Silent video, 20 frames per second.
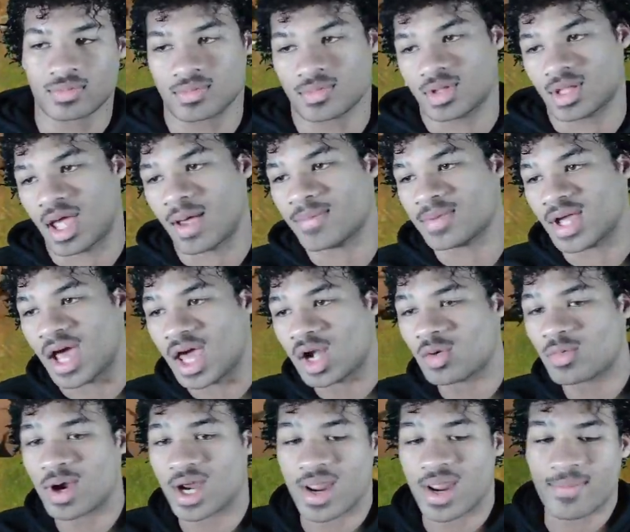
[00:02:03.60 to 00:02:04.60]
I mean, I don't
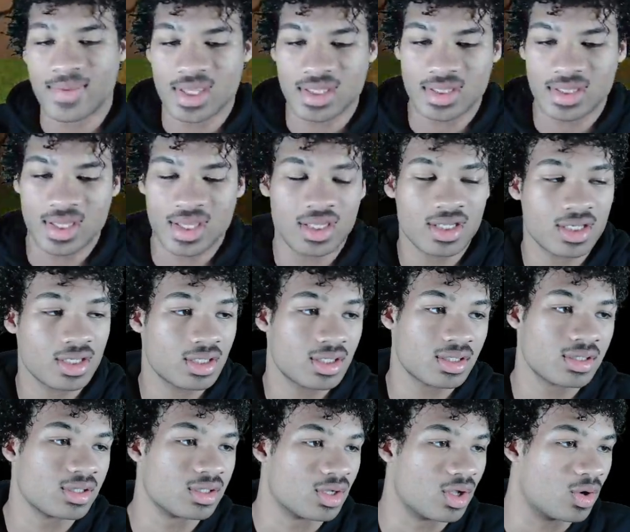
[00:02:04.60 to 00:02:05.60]
recommend that,
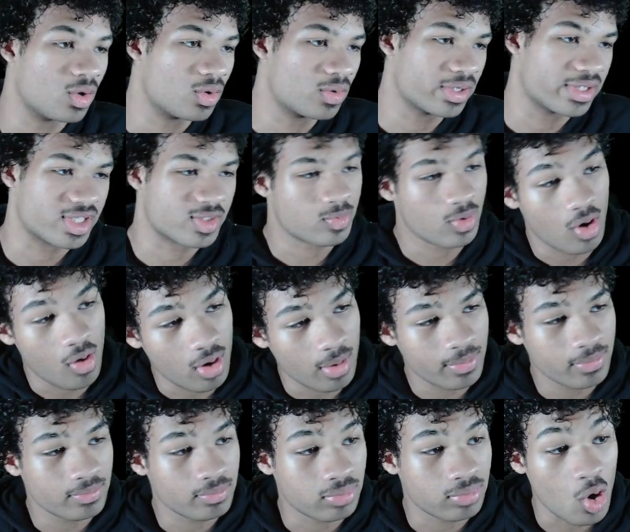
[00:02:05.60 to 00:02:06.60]
against pro
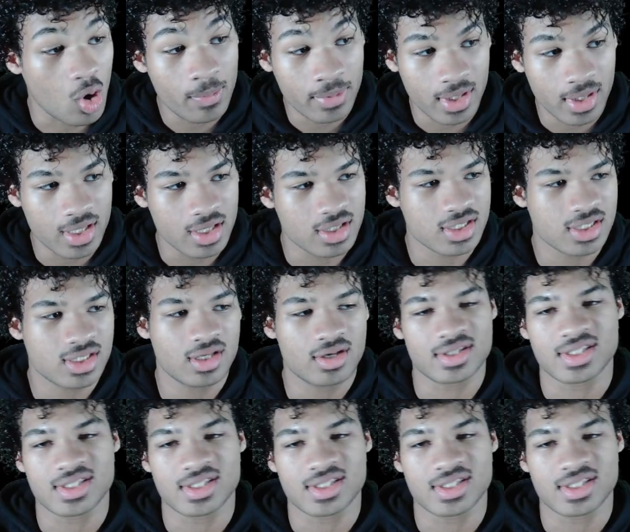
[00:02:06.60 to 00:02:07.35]
players and stuff.